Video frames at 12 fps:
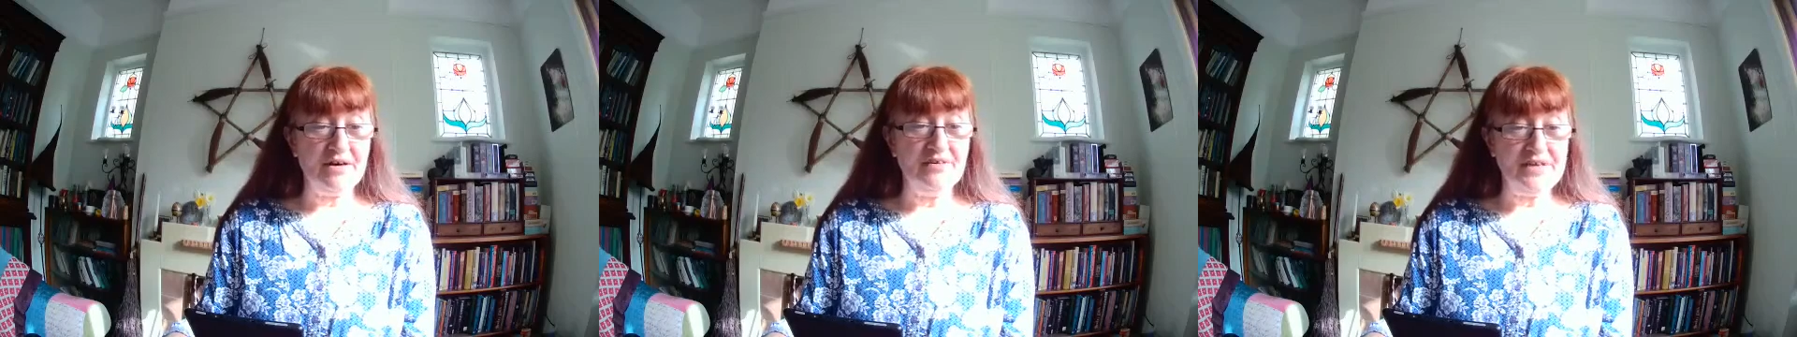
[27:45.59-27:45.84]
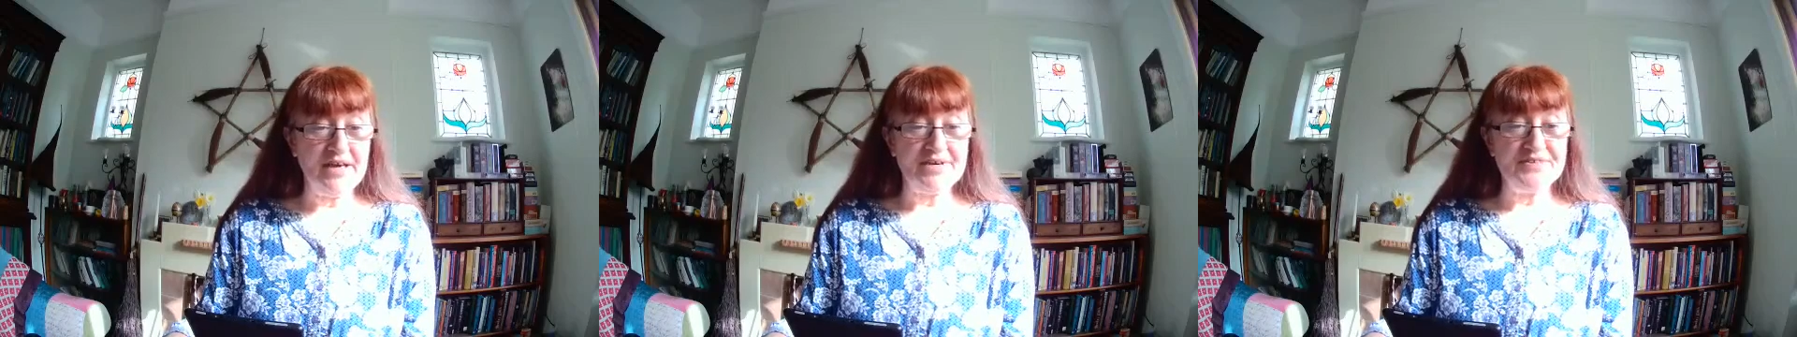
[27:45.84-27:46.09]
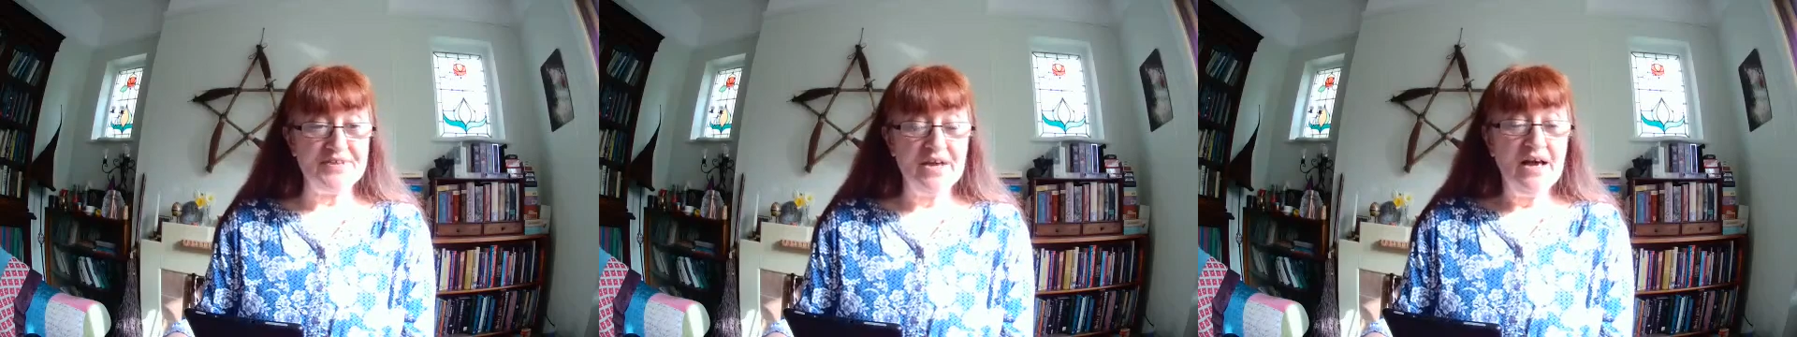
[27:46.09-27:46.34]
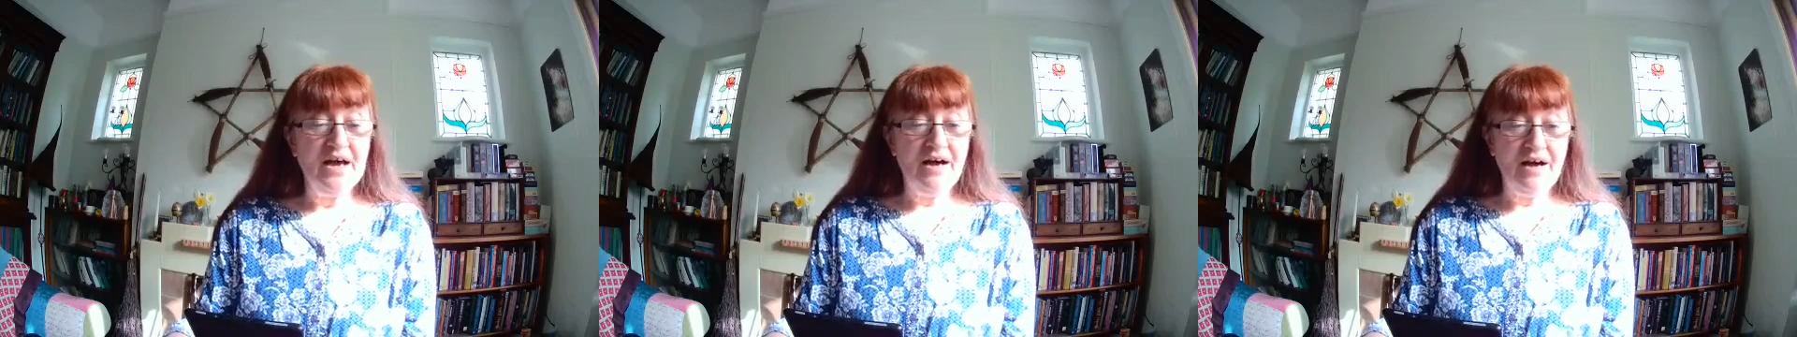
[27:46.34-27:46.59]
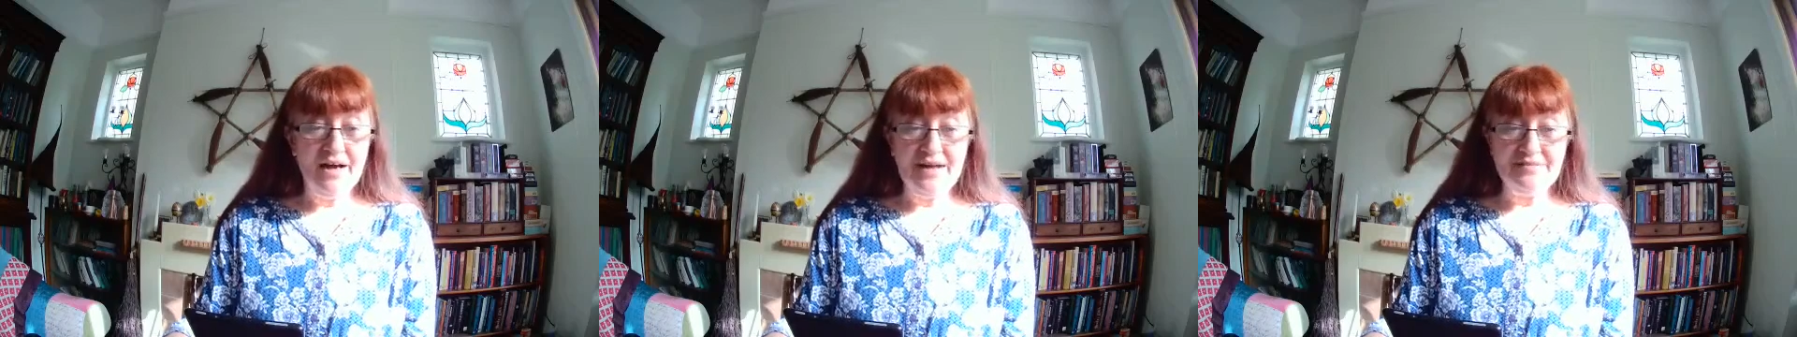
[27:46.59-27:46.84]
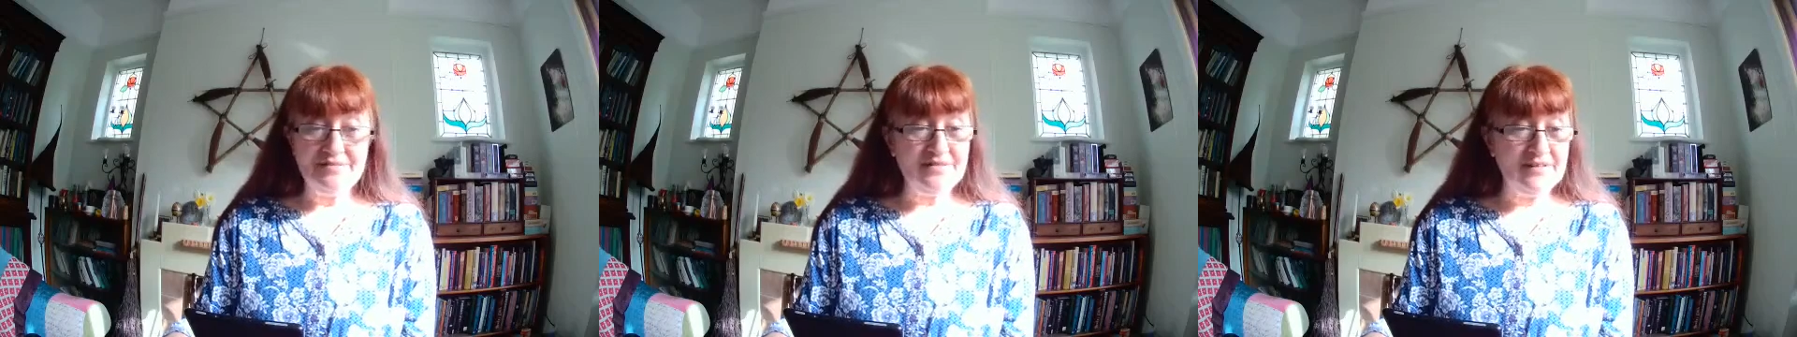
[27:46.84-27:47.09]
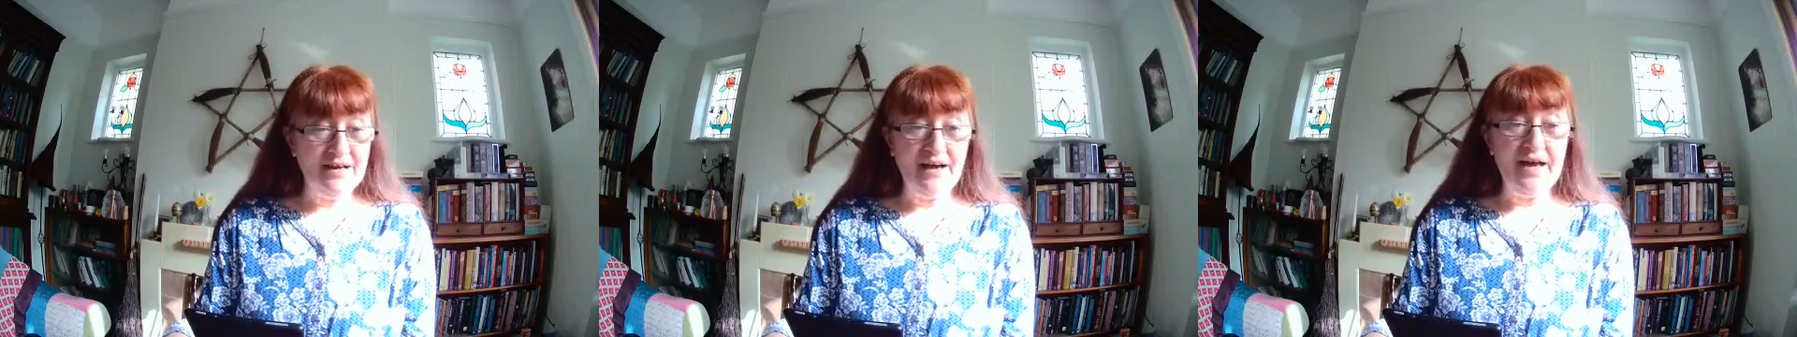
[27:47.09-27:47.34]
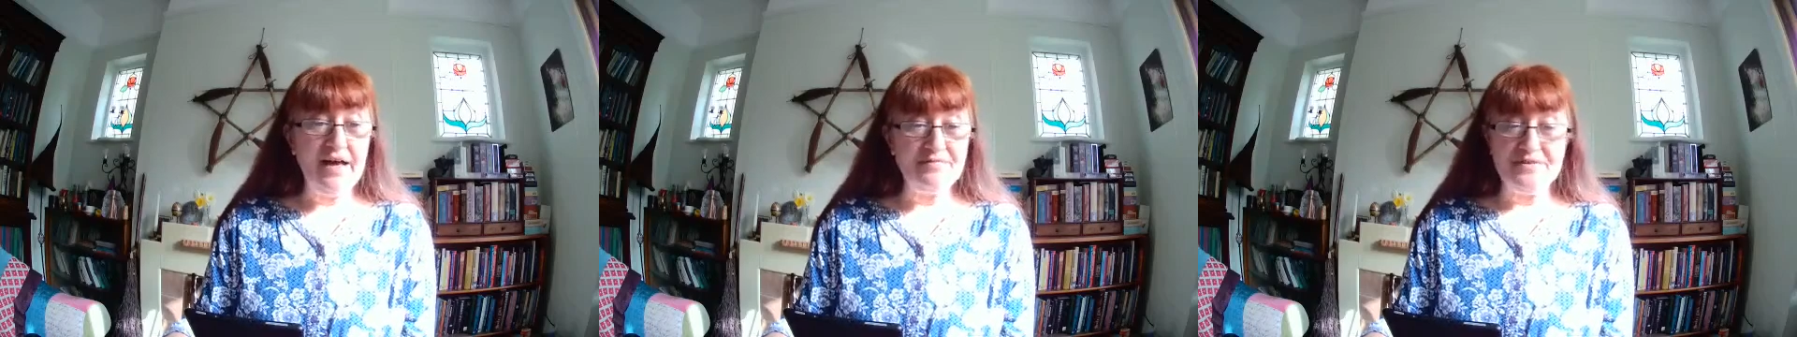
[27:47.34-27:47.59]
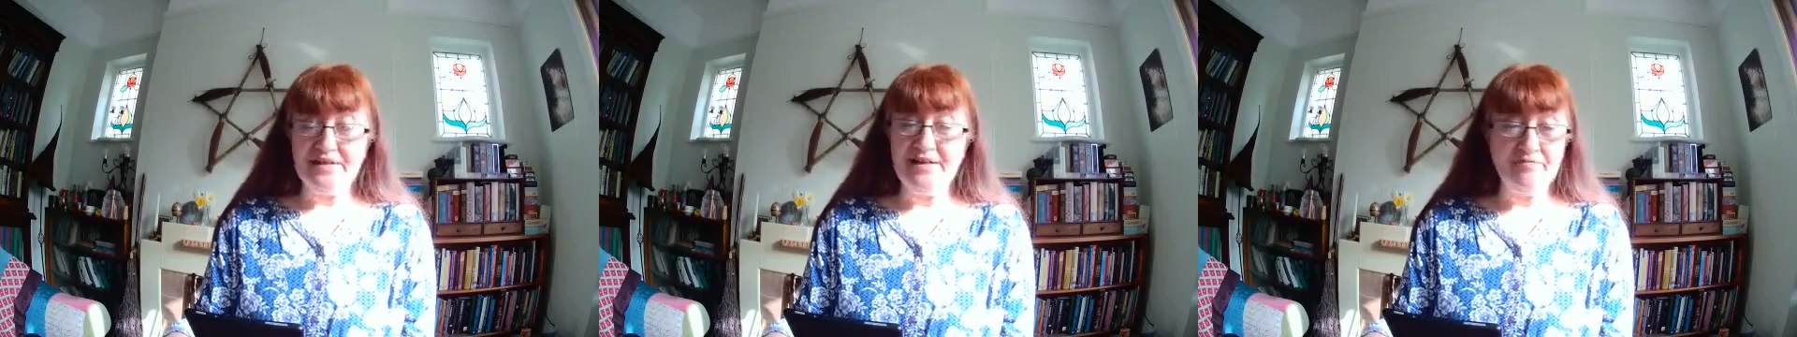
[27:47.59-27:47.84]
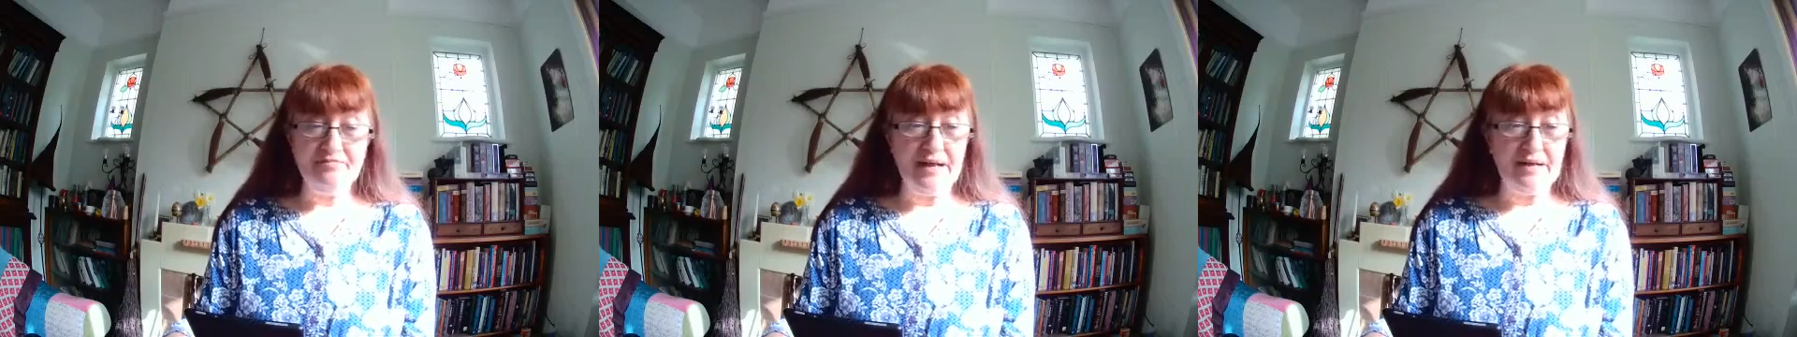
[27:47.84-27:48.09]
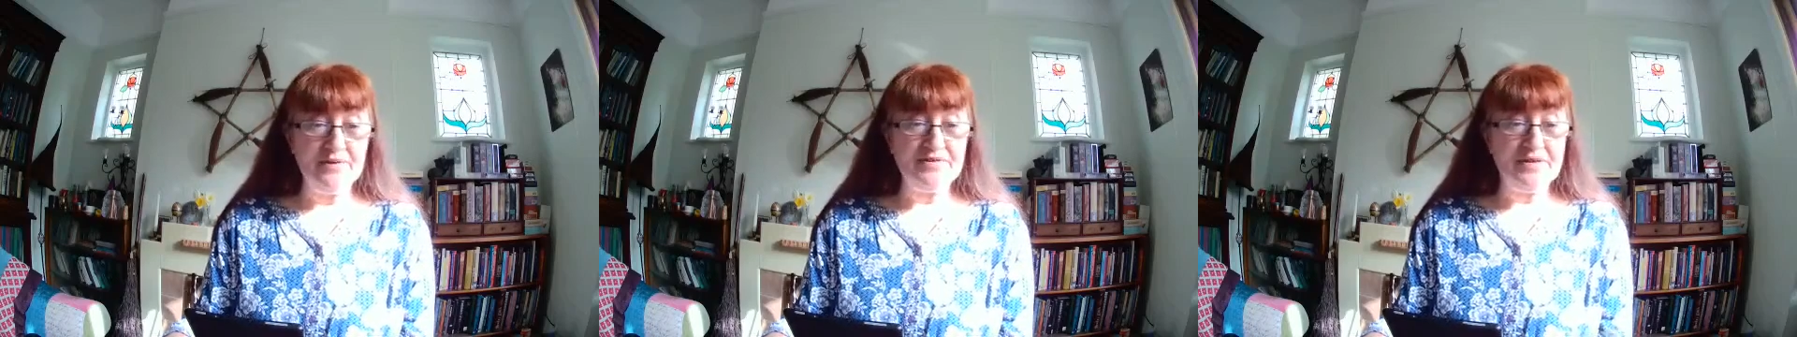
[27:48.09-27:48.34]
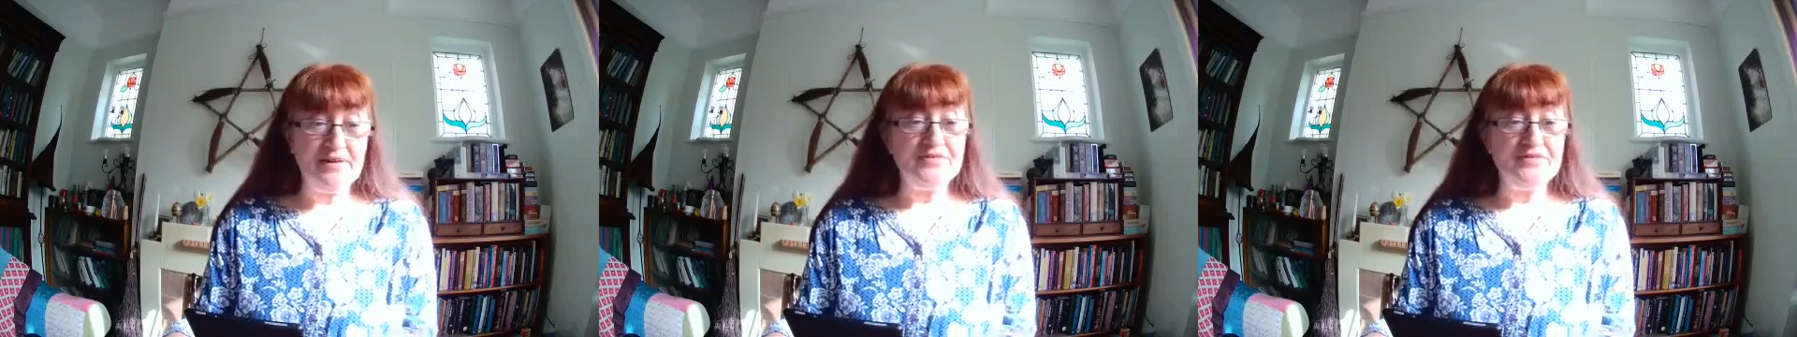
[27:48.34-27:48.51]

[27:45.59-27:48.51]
Oh yes, I absolutely love blackbirds.